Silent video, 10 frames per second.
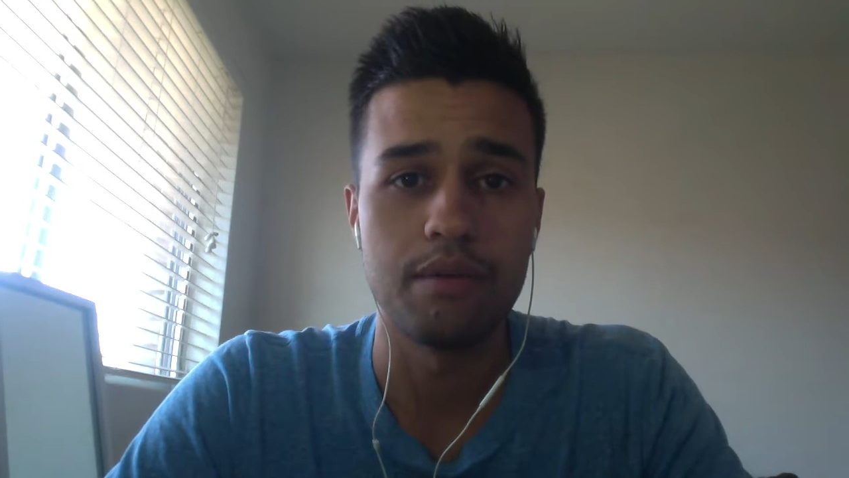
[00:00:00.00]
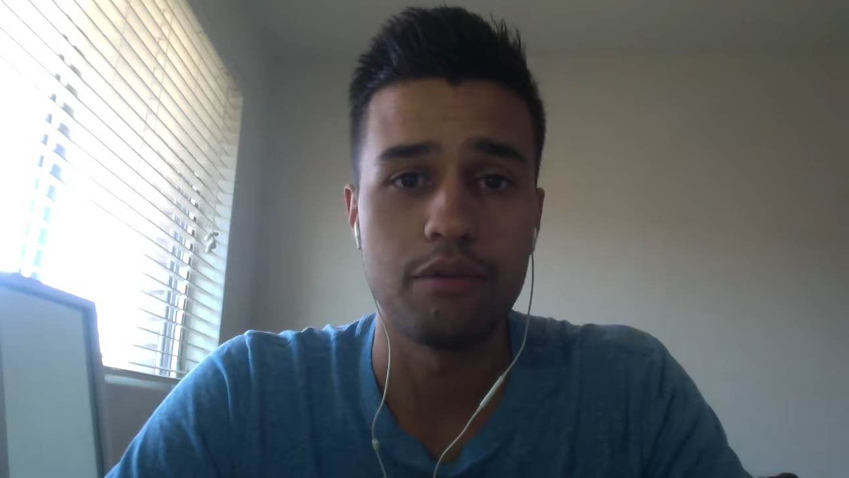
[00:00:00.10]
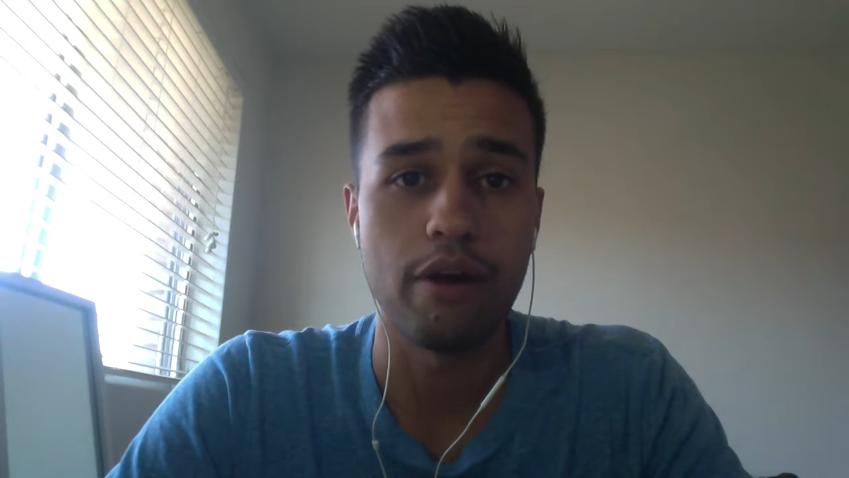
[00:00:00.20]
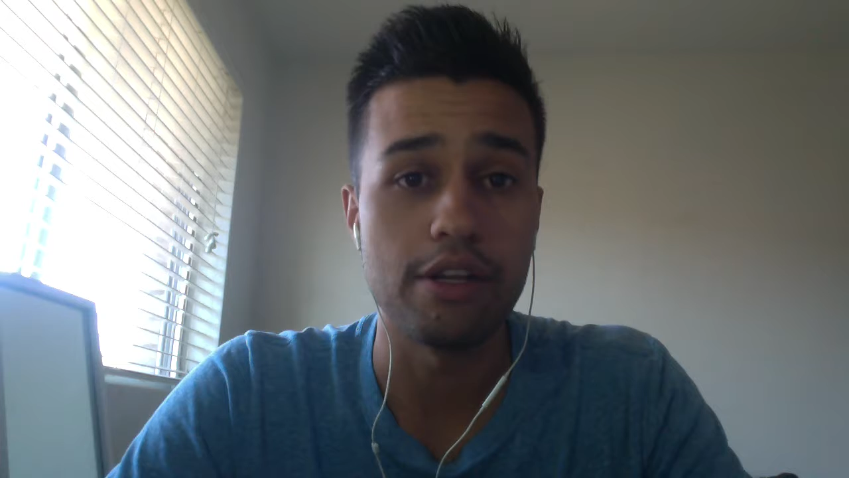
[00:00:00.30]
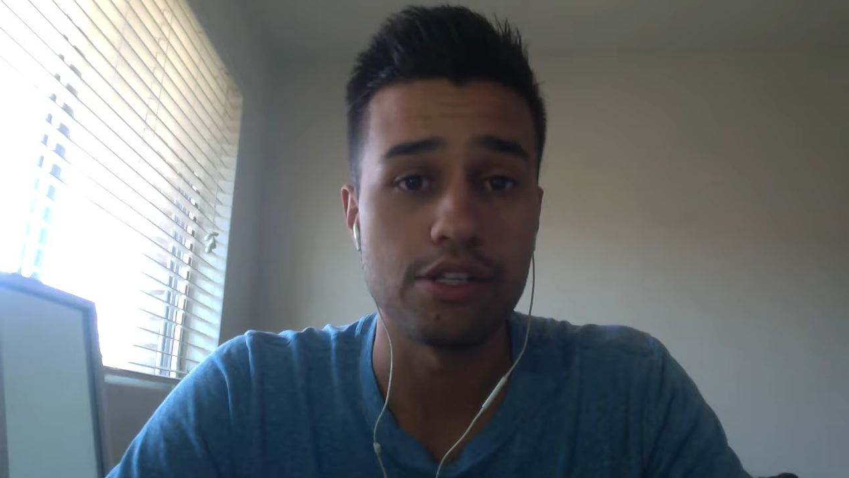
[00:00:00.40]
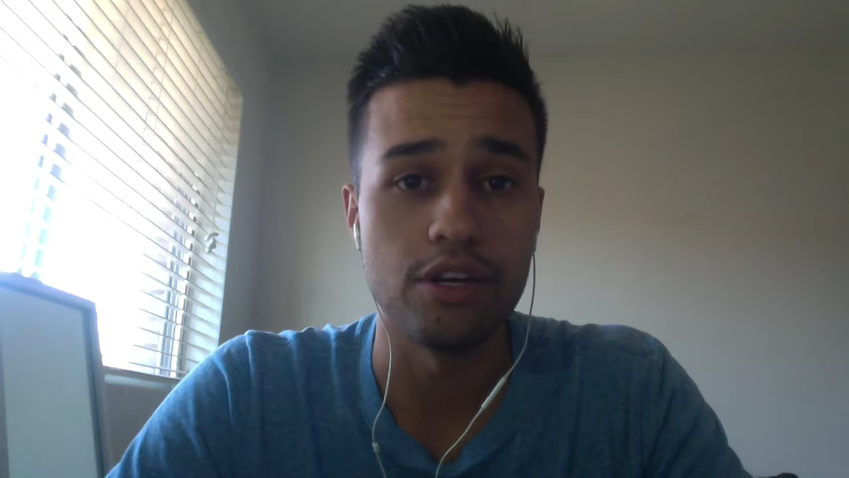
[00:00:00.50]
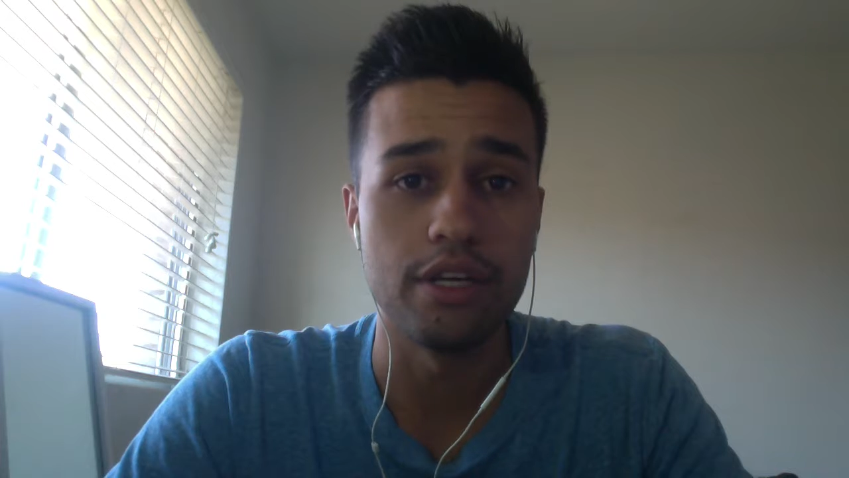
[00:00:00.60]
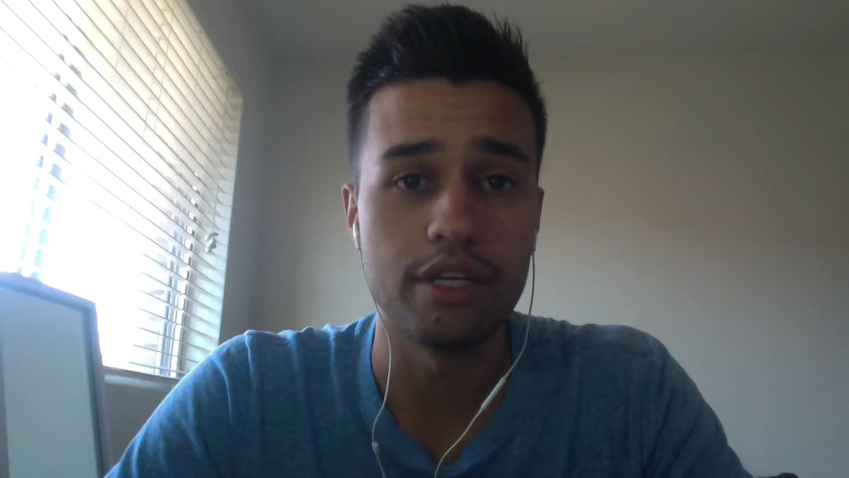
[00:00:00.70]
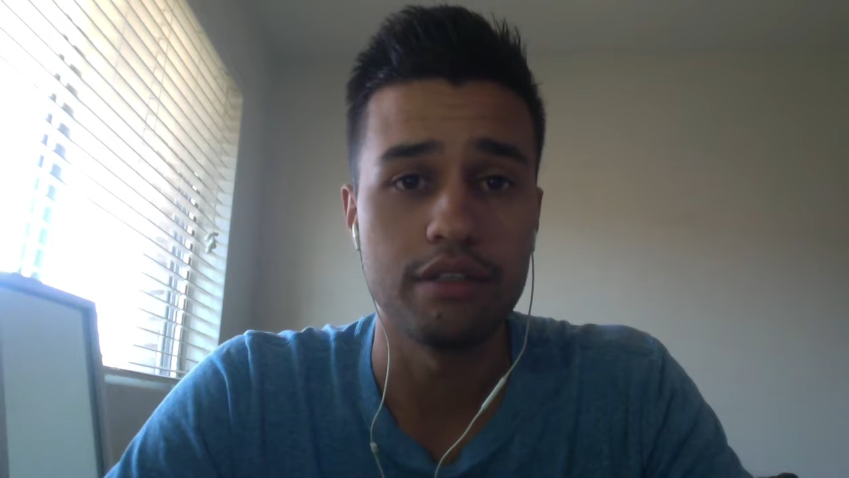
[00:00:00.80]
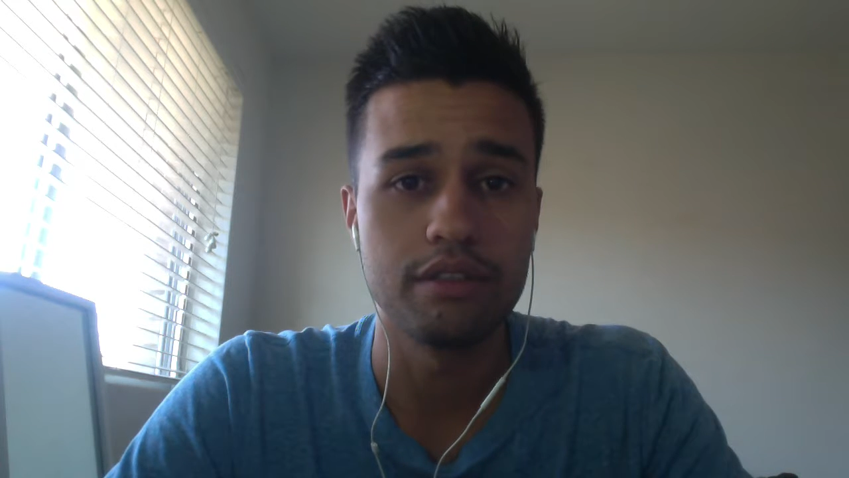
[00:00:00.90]
great
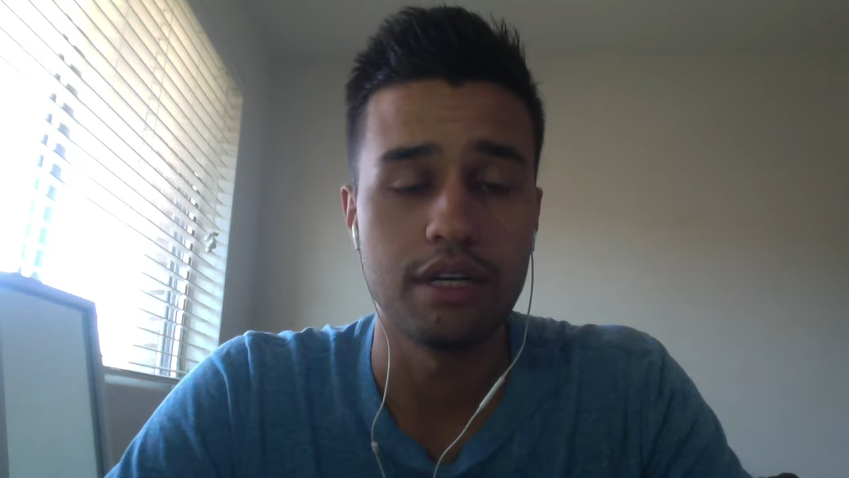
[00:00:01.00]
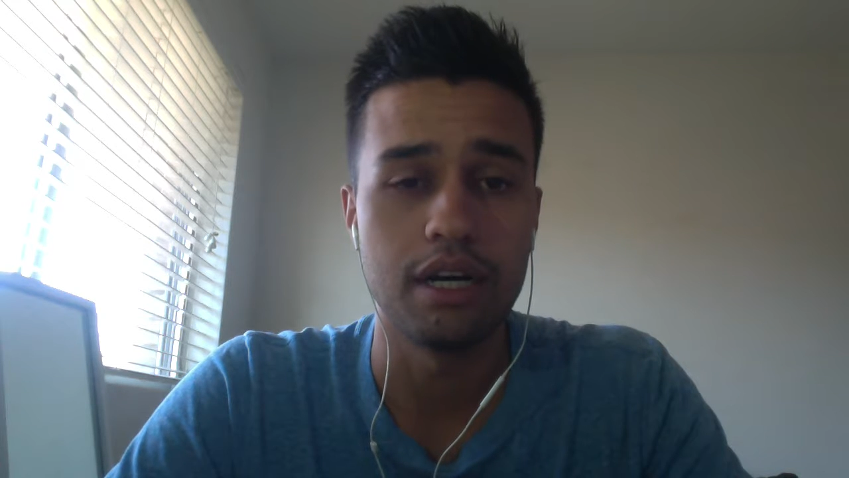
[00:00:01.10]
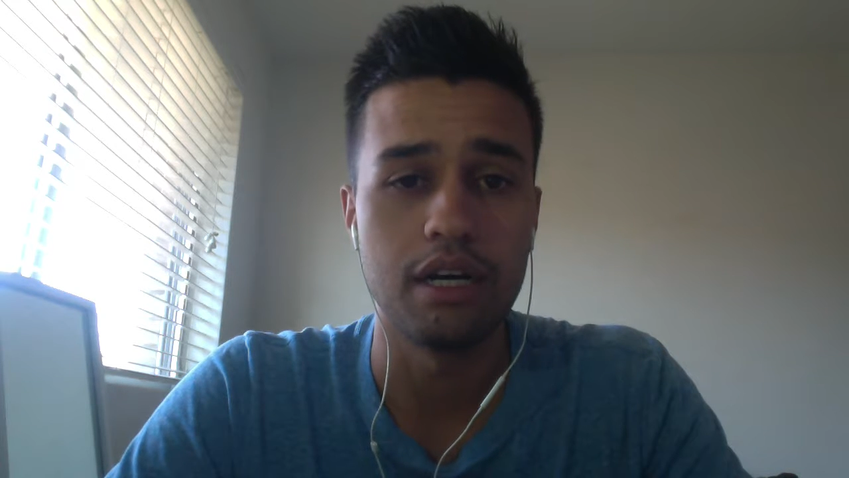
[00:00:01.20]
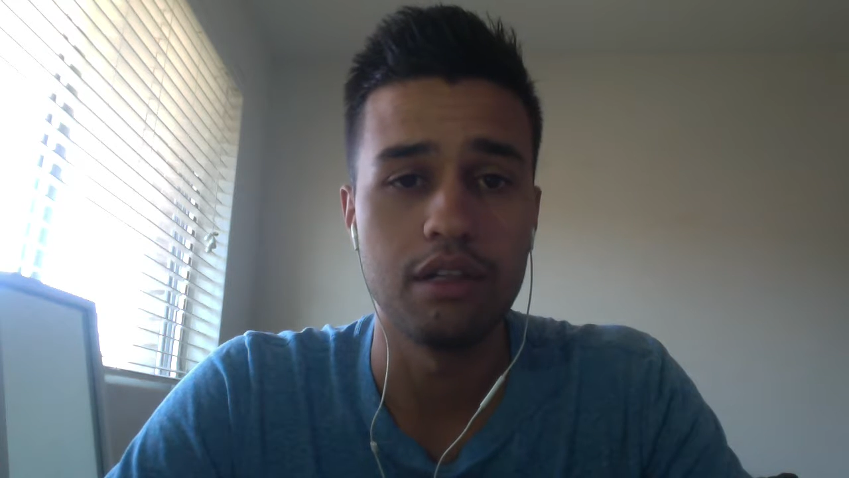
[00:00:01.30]
journey, a